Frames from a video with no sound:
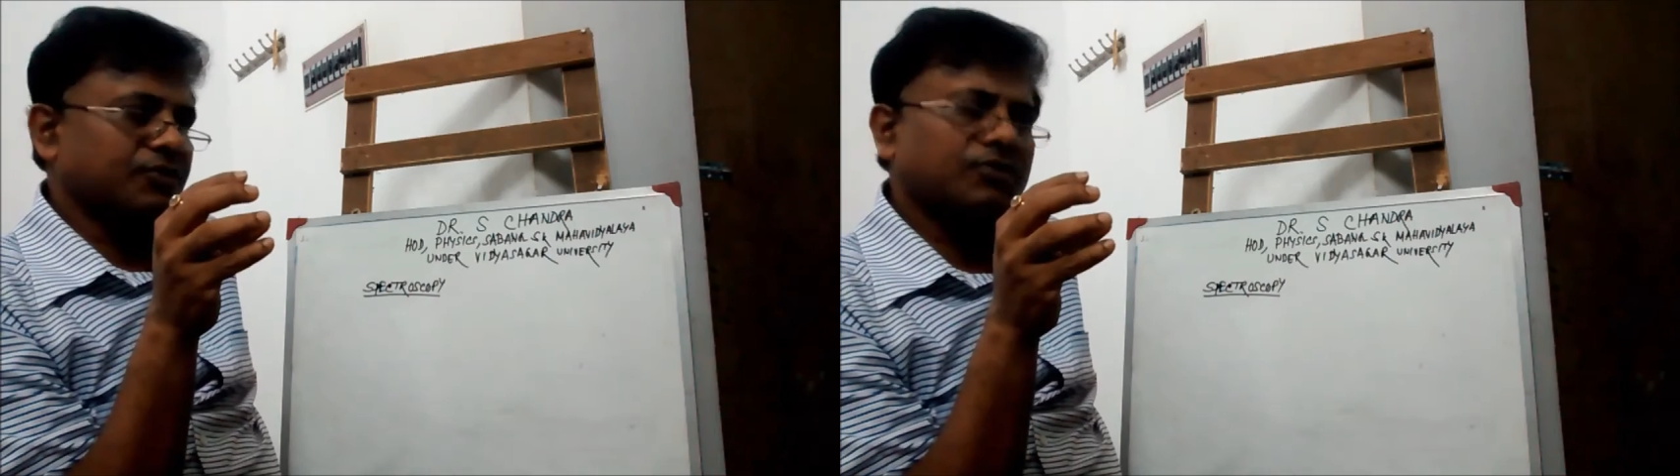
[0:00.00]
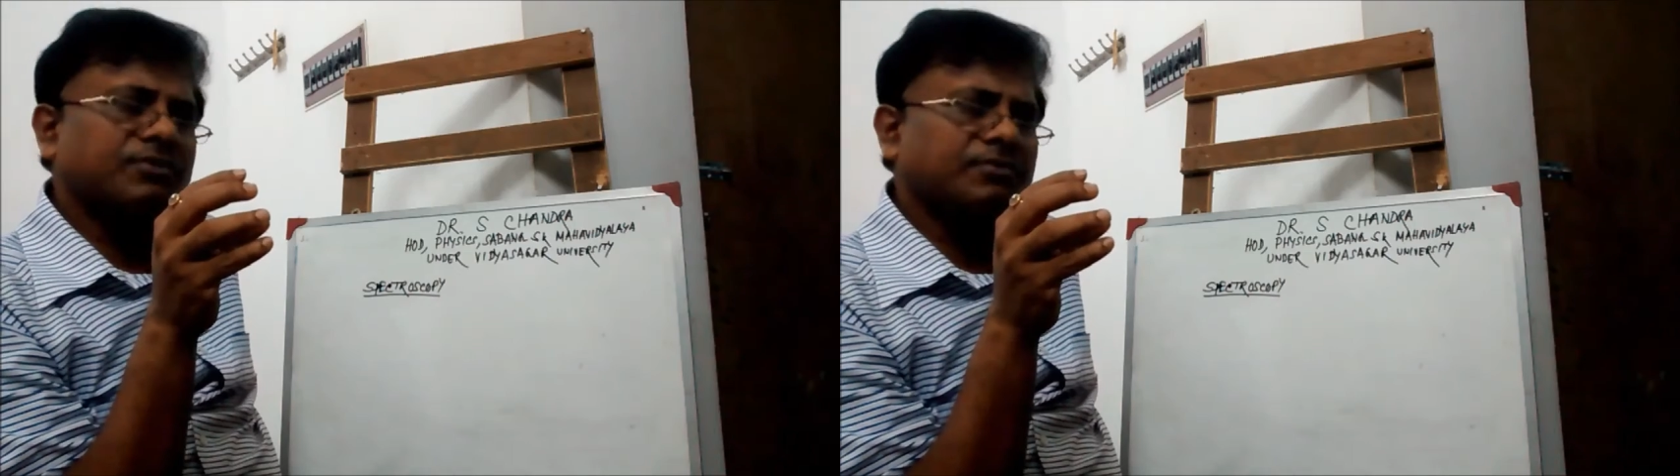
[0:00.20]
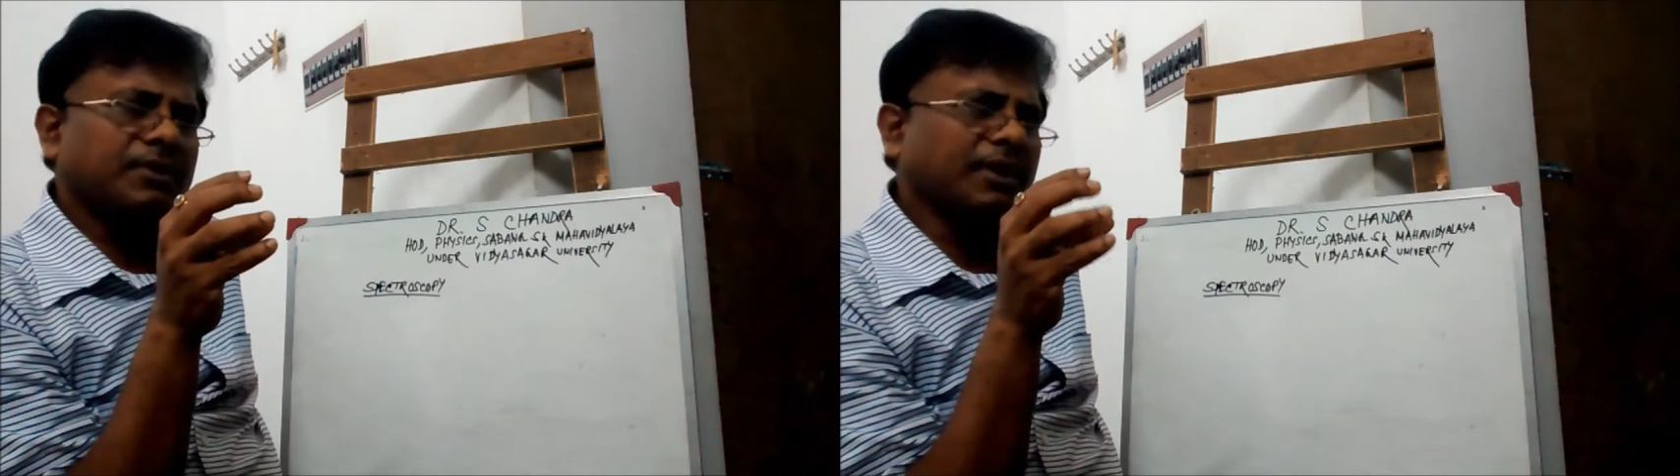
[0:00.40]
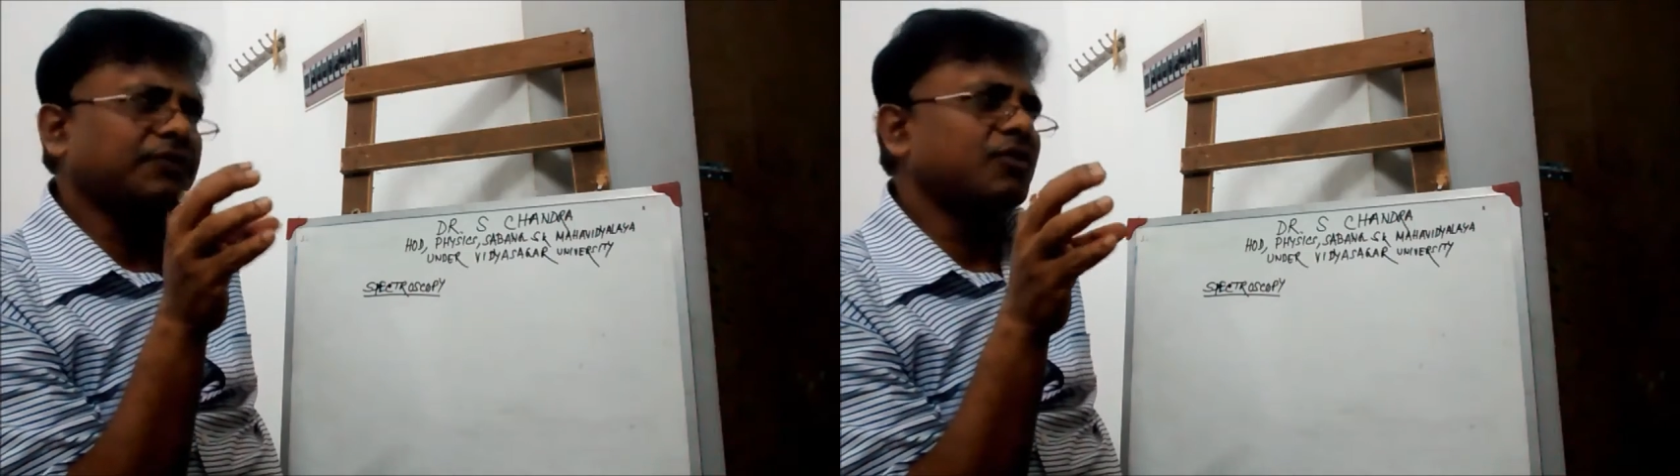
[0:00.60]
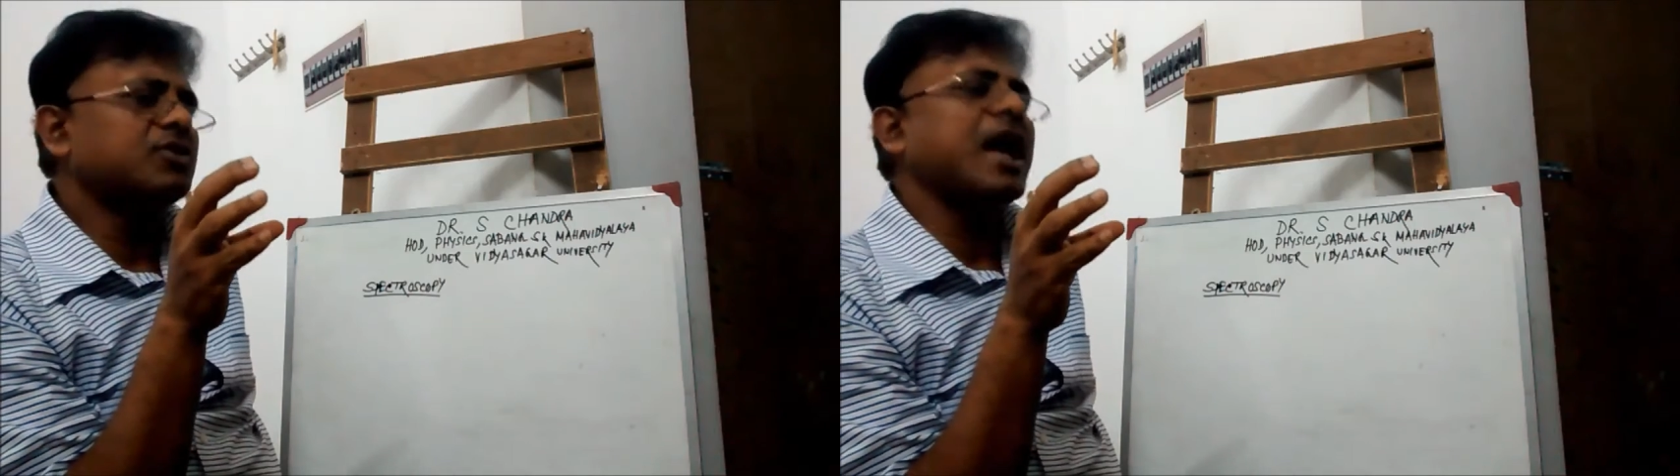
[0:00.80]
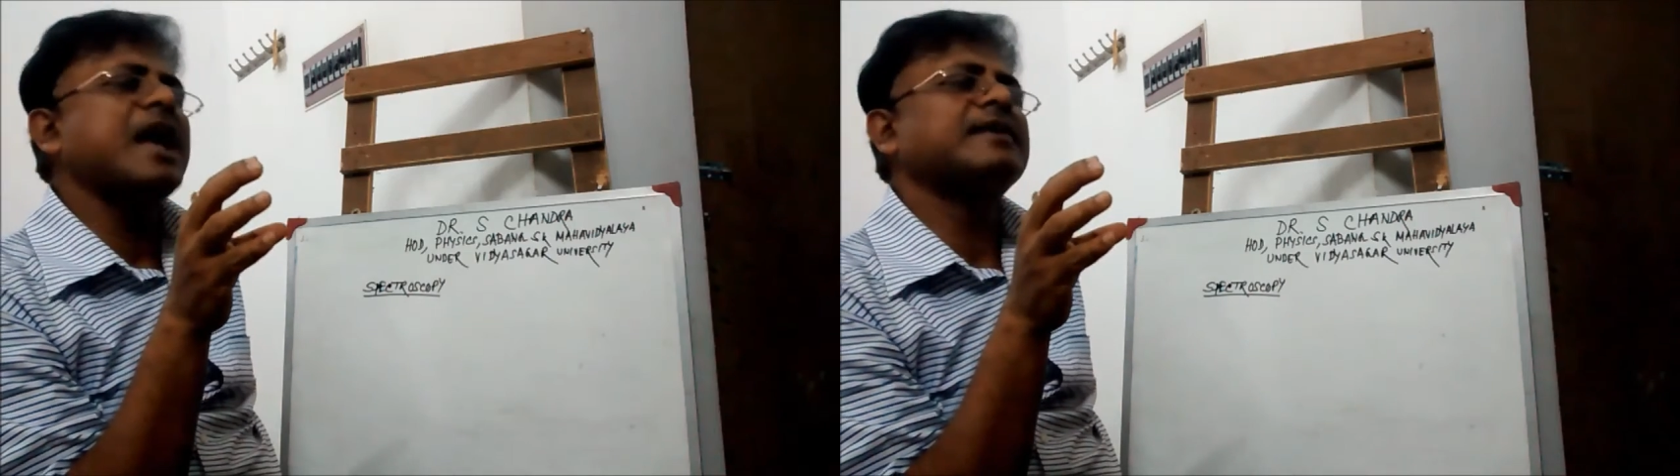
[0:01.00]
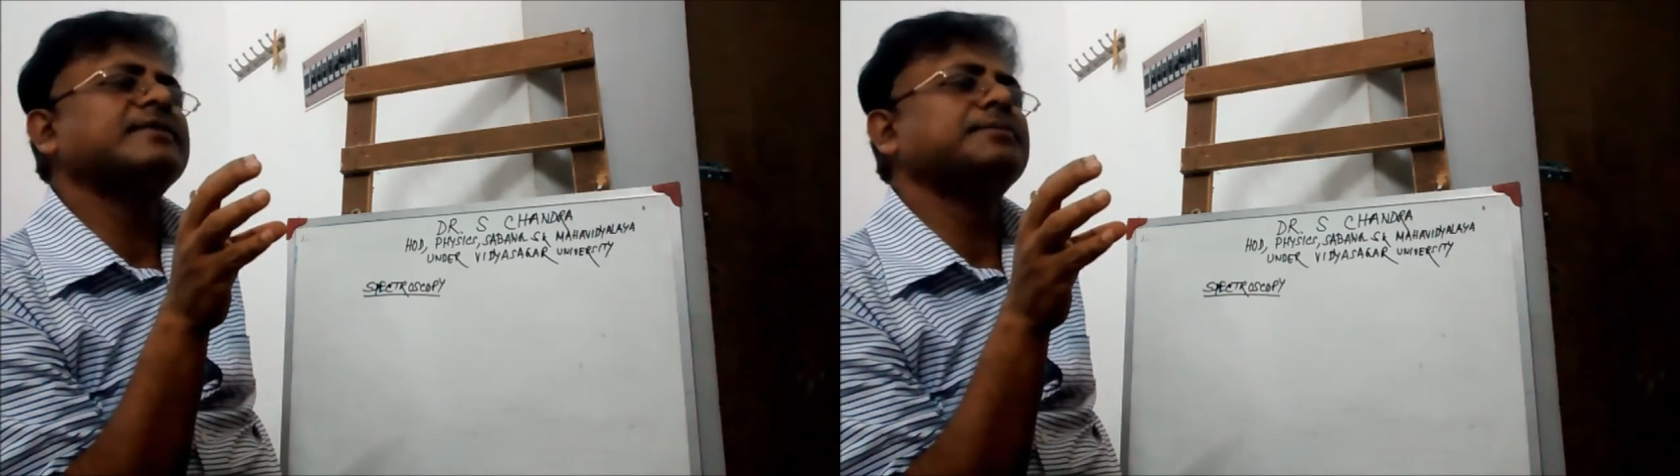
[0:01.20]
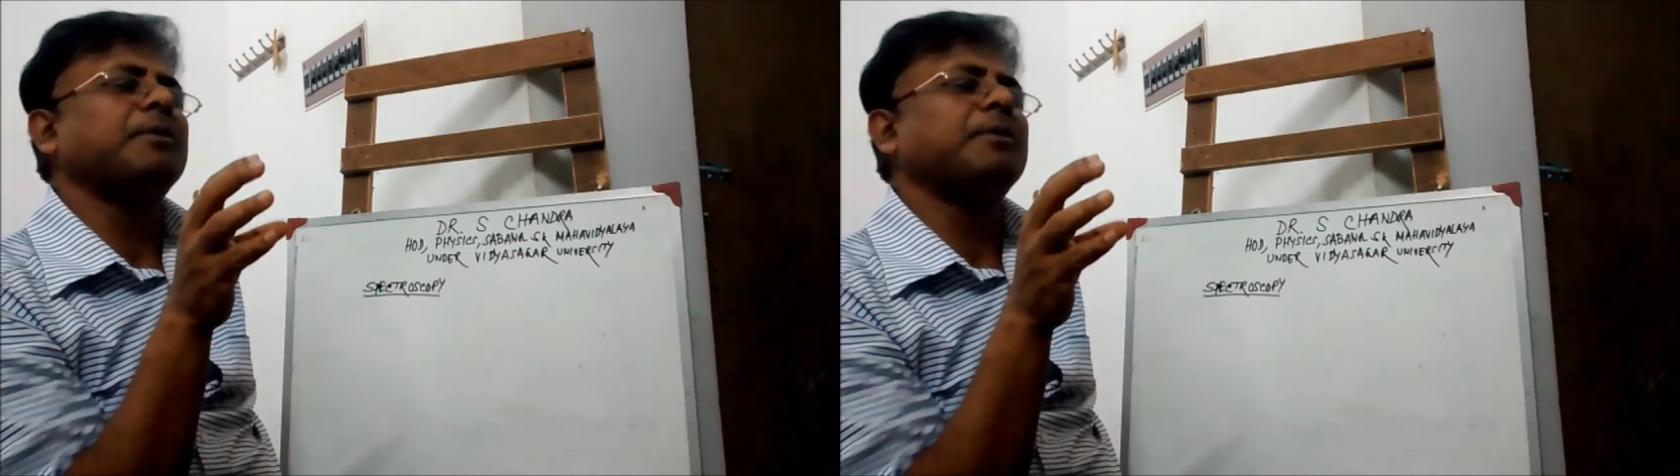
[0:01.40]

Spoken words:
So Rutherford has